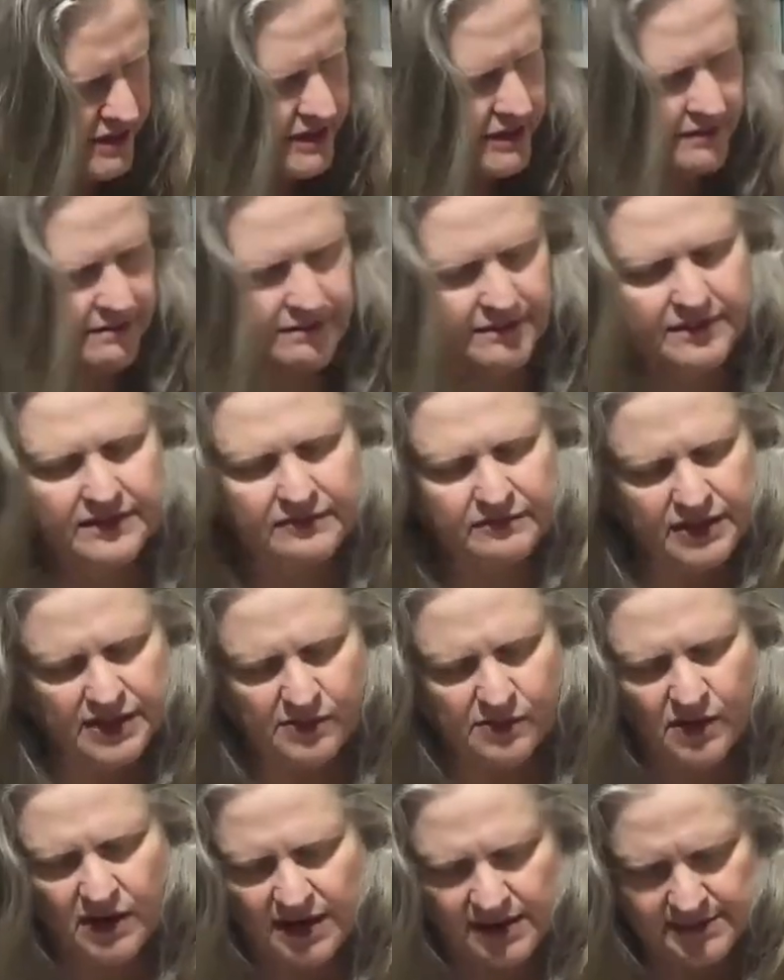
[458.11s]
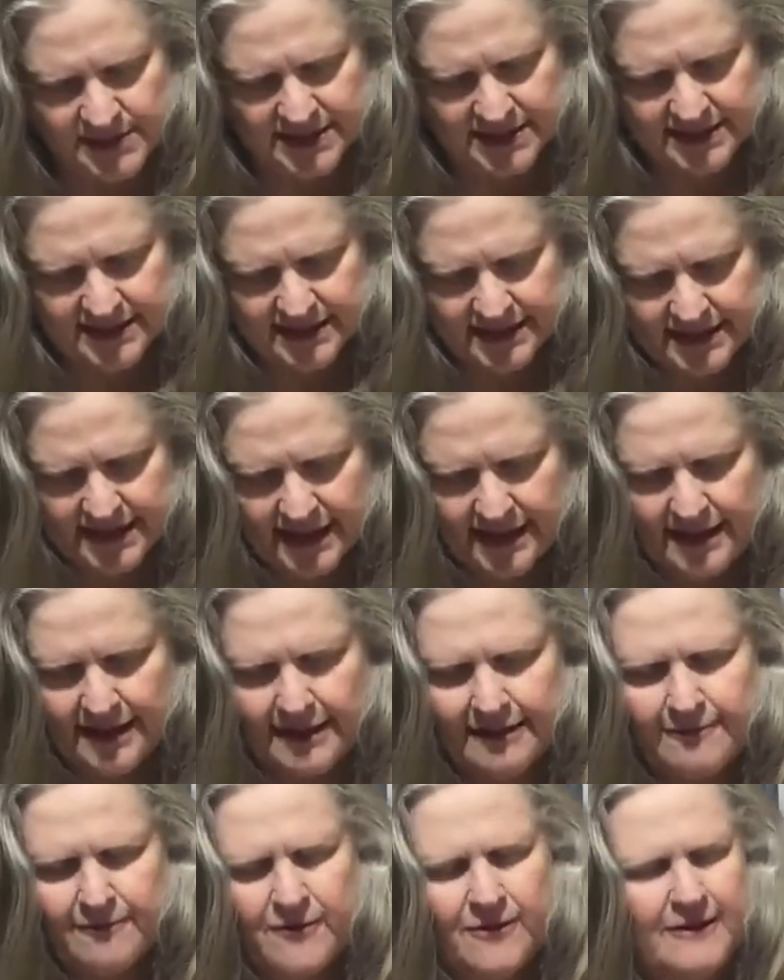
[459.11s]
the requirements that they
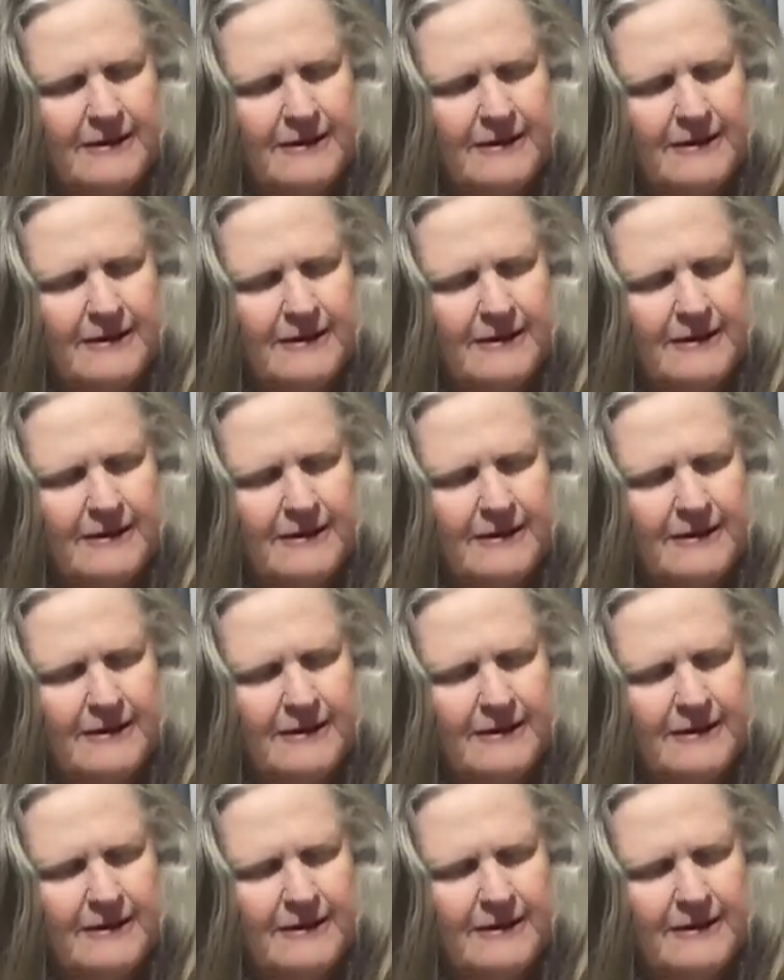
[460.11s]
have.